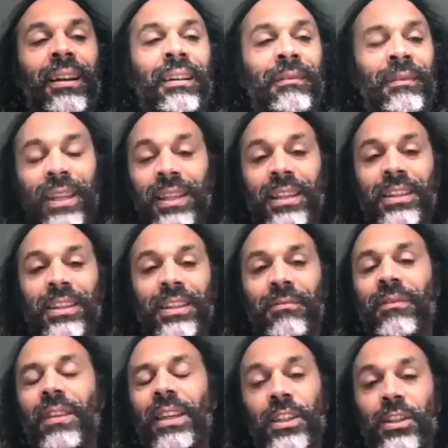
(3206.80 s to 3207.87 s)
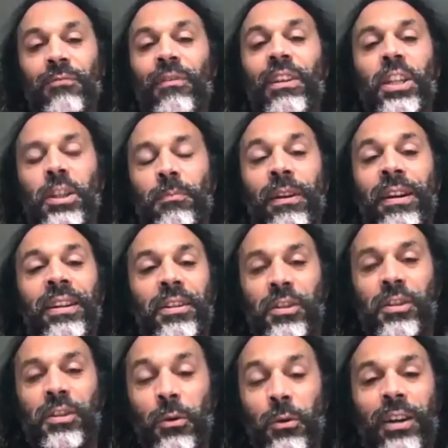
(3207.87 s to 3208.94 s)
these spirits
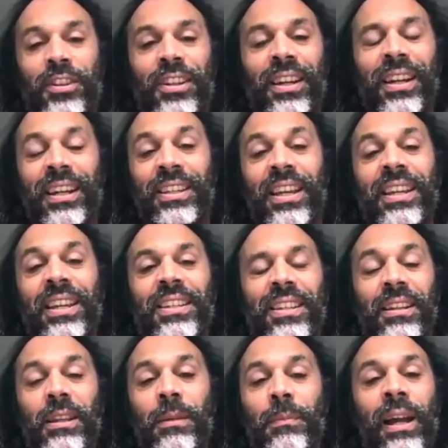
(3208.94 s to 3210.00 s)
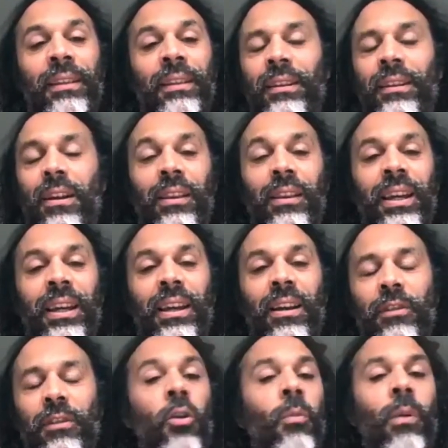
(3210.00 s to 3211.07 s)
do actually exist independently of it,
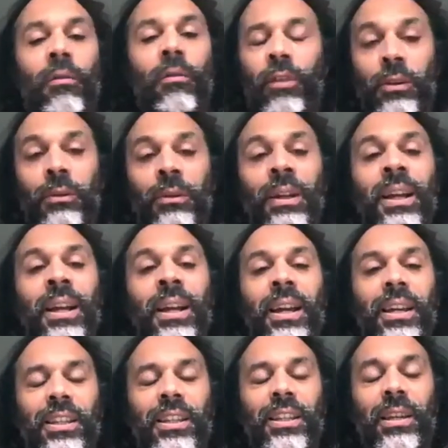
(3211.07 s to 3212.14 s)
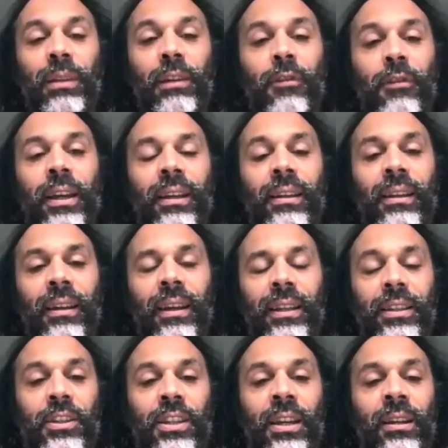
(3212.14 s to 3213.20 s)
or whether you simply think
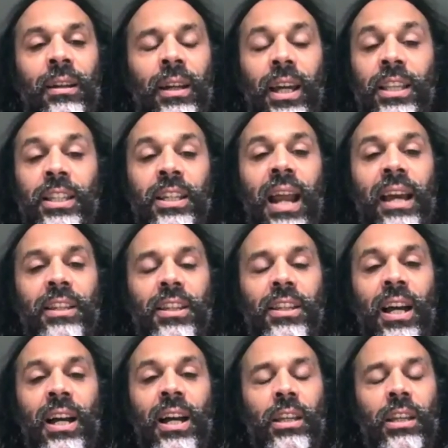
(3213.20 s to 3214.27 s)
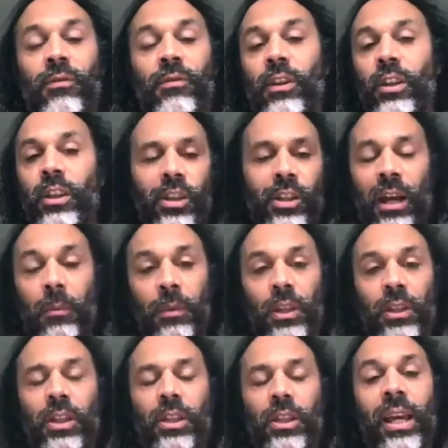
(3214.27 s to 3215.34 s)
it's an exercise that's helped you
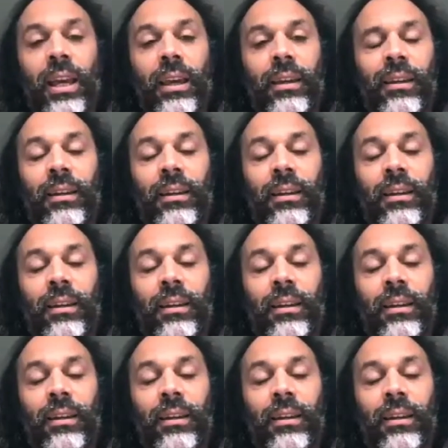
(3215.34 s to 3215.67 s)
to take